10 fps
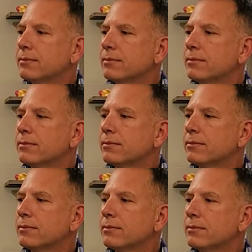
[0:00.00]

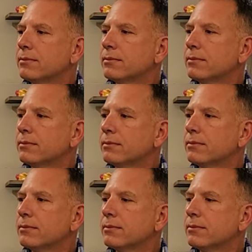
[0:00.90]

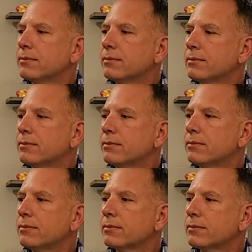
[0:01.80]

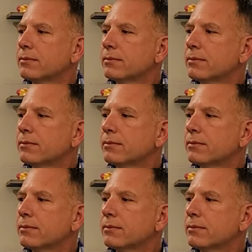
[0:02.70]
[no speech]